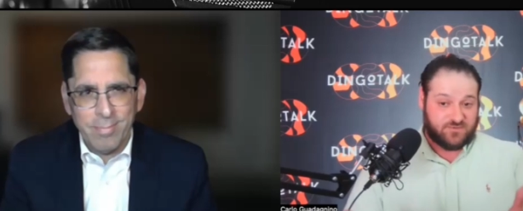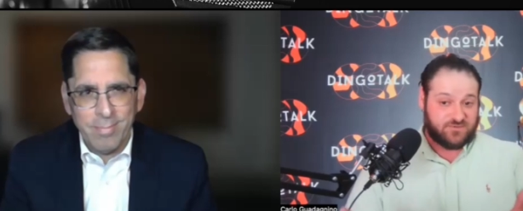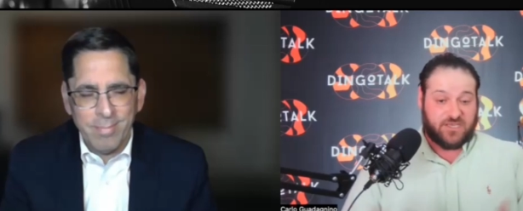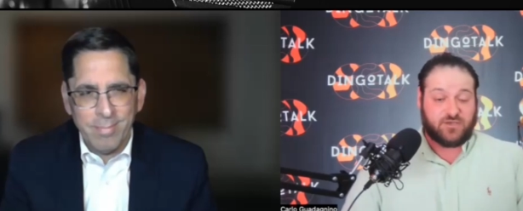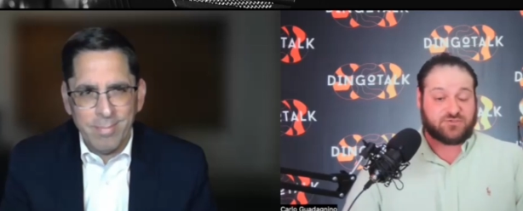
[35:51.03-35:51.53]

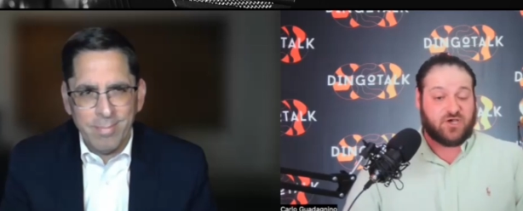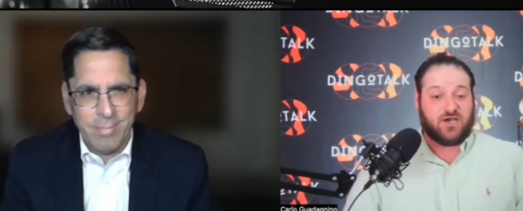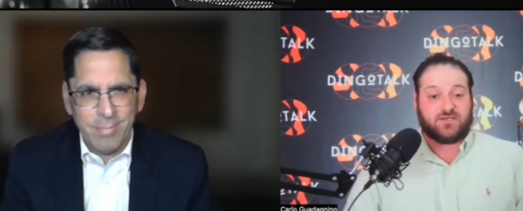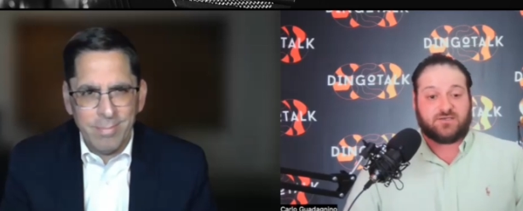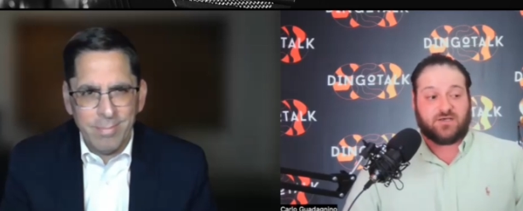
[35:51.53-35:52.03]
Speaker 1: Dingo
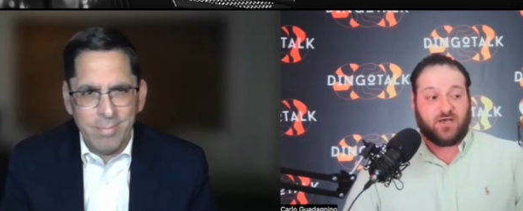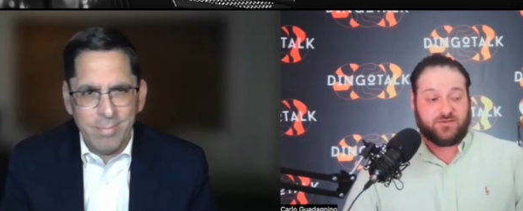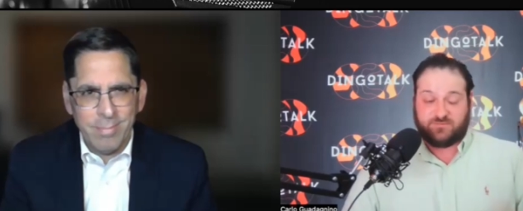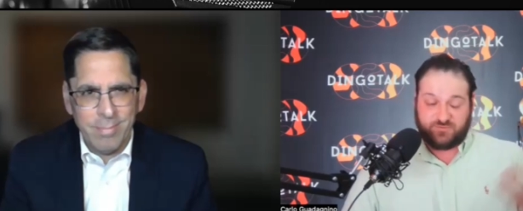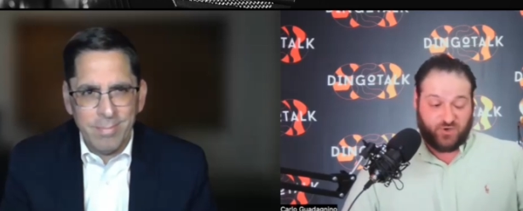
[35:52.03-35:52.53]
Talk
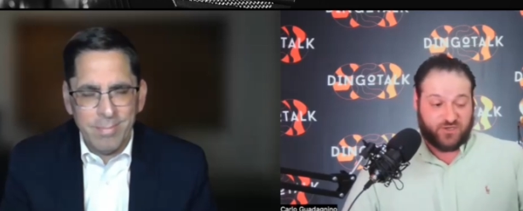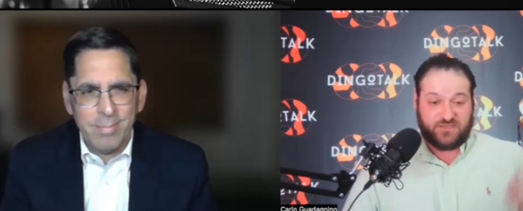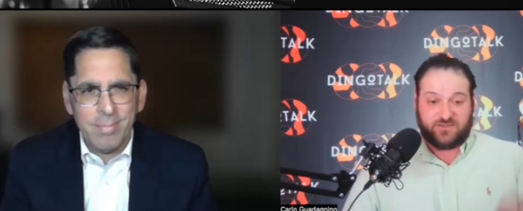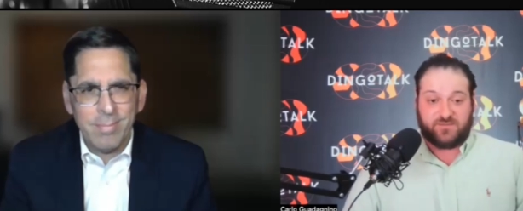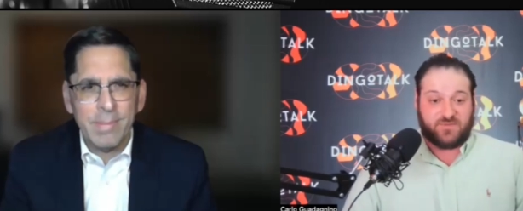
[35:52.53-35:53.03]
uh, was part of
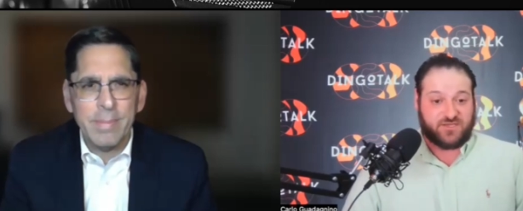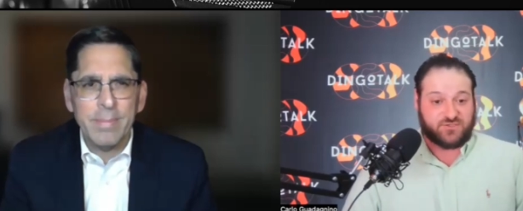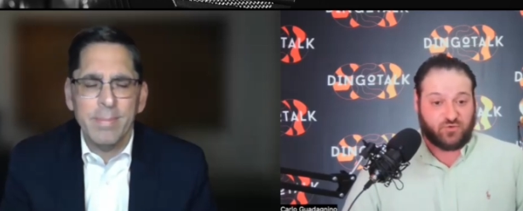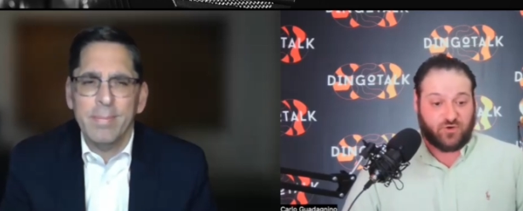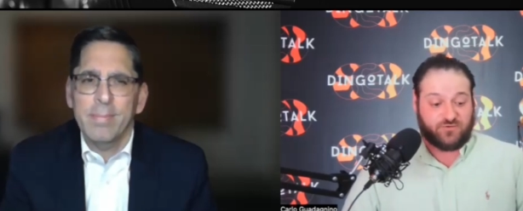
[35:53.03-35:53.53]
the alumni
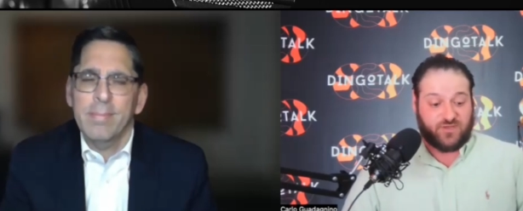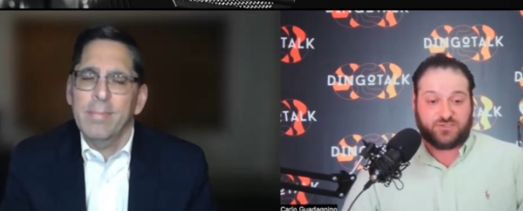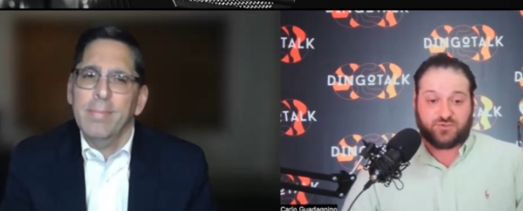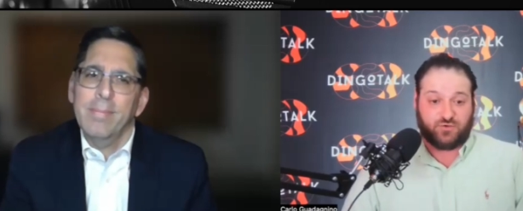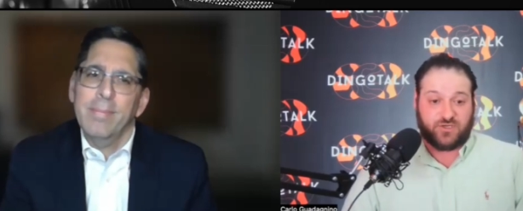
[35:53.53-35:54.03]
tour.
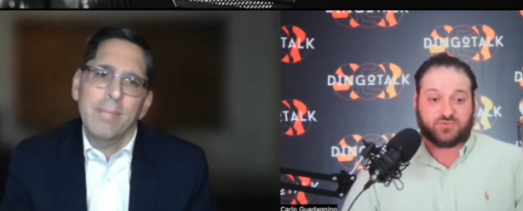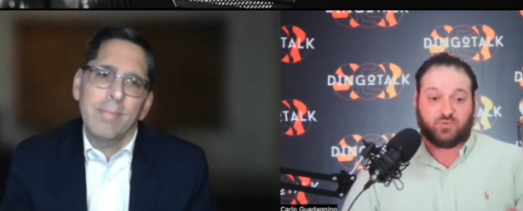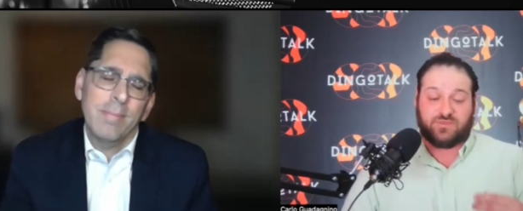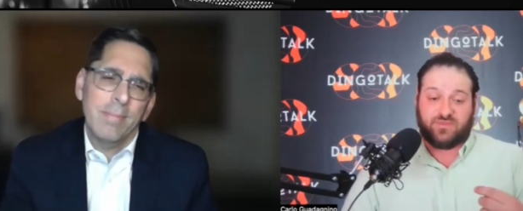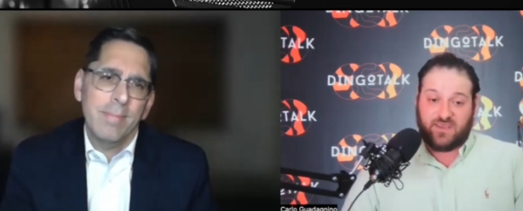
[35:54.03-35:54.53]
They told us
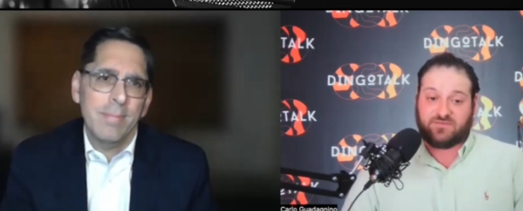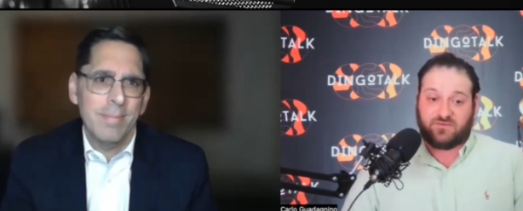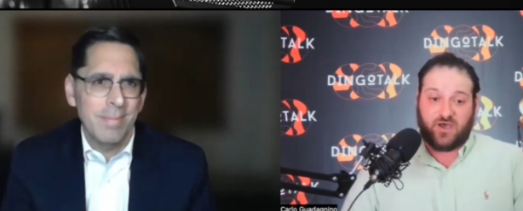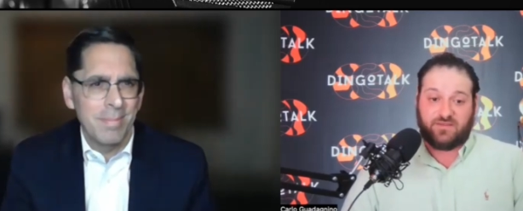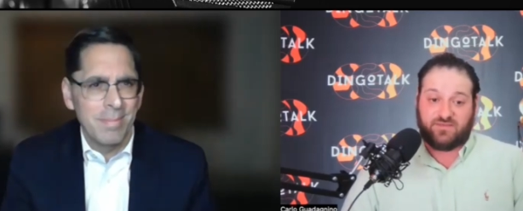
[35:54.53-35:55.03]
what they
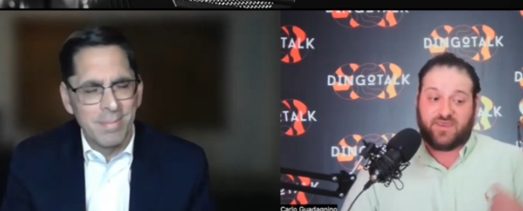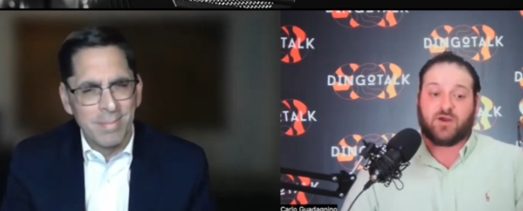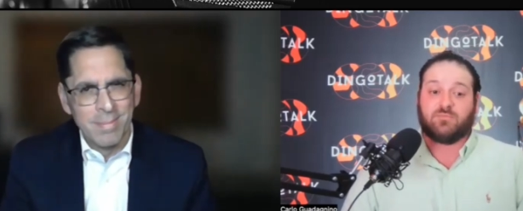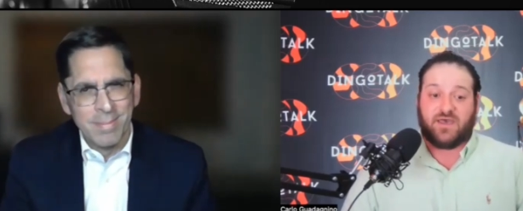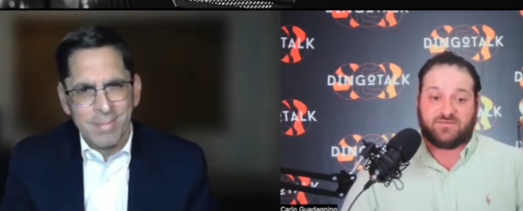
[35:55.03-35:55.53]
thought
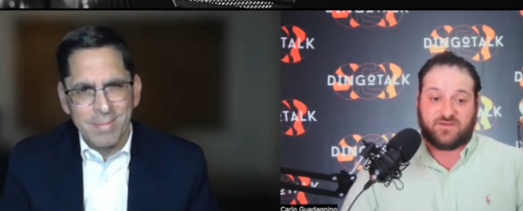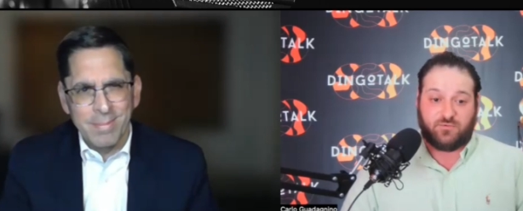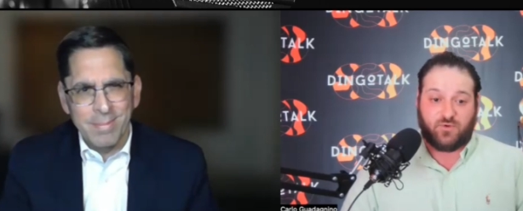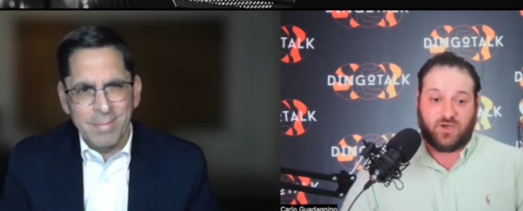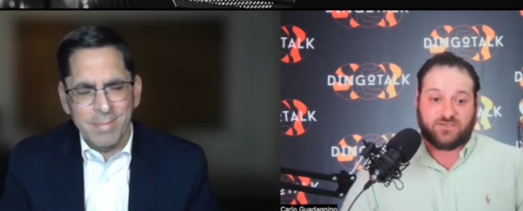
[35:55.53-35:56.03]
their
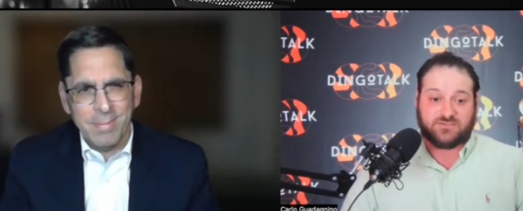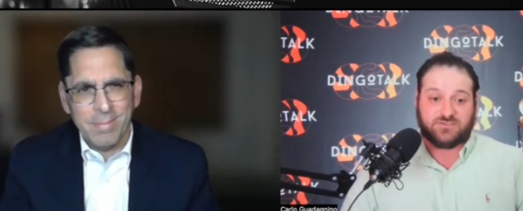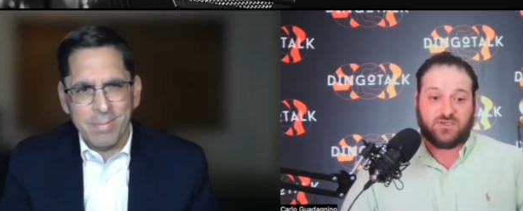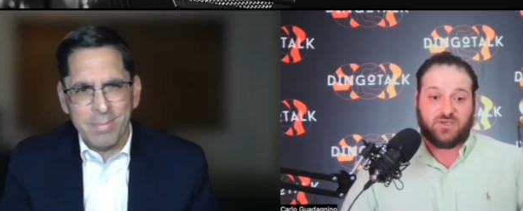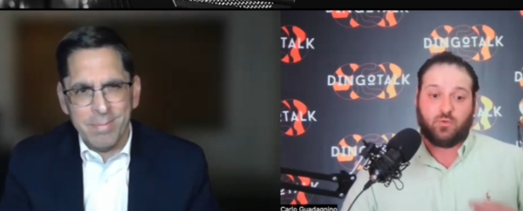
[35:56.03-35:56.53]
Bethany
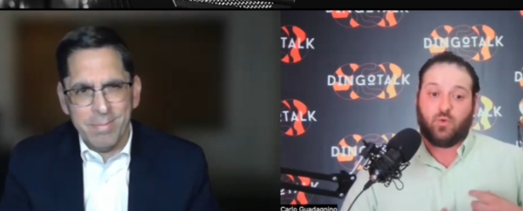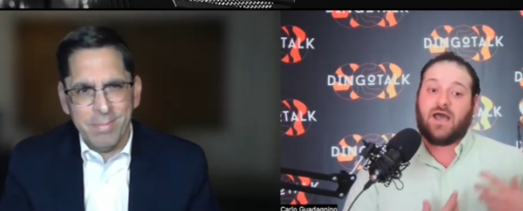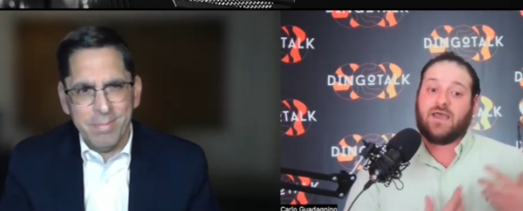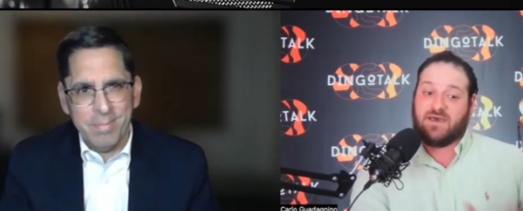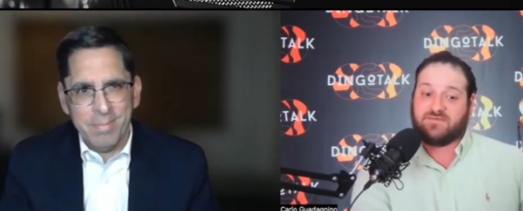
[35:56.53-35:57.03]
was
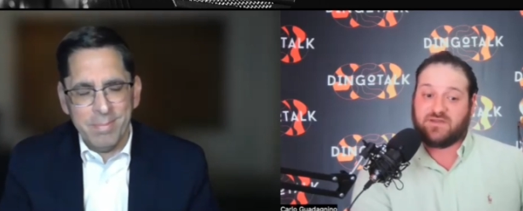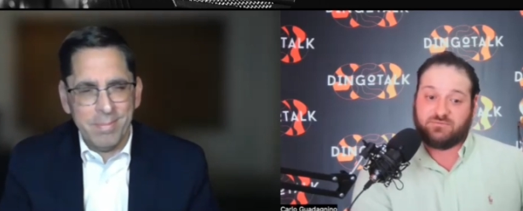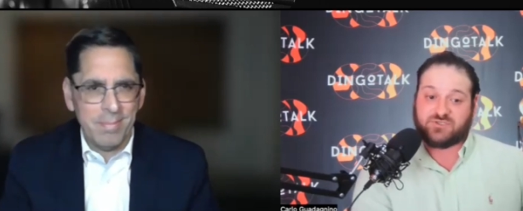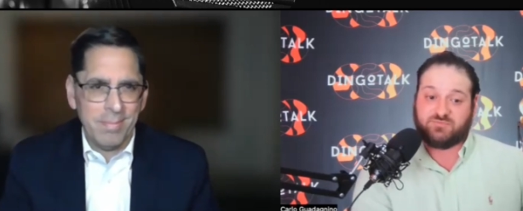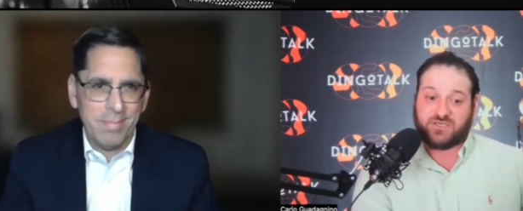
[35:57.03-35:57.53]
why Bethany
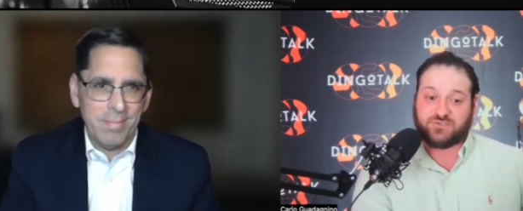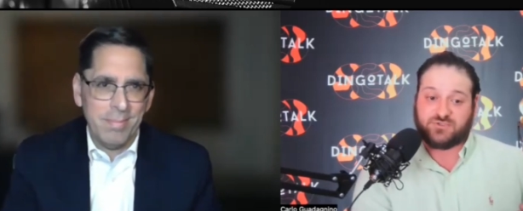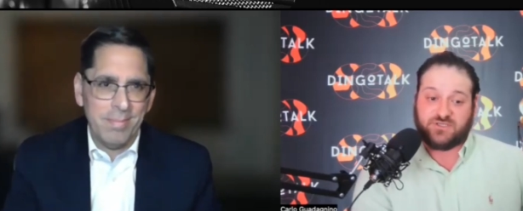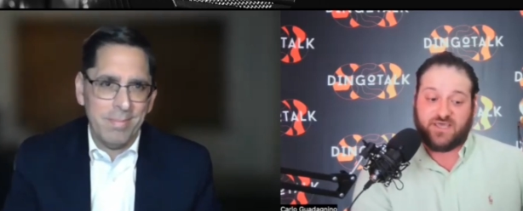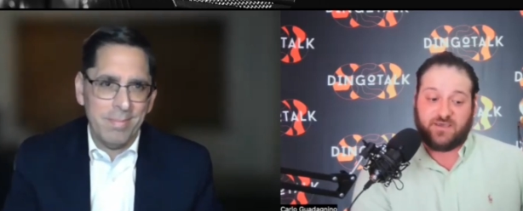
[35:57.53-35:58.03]
was special
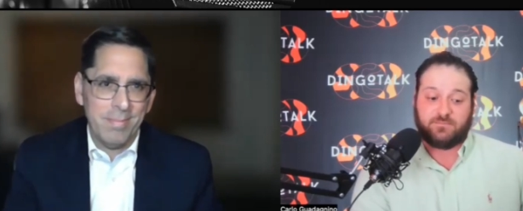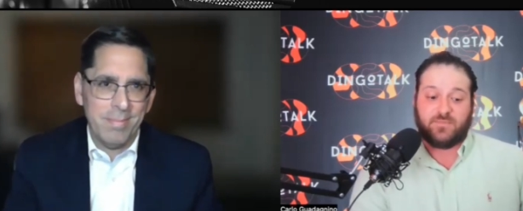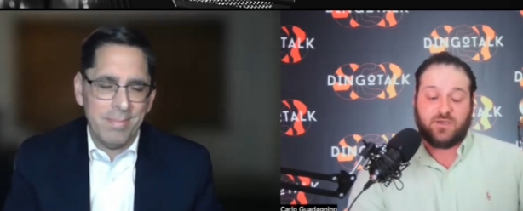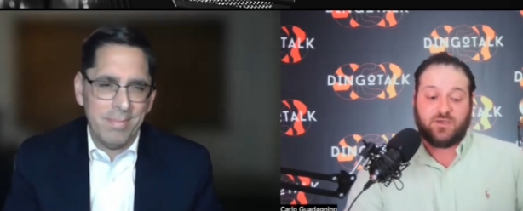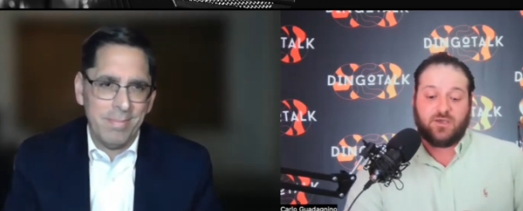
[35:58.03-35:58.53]
to them.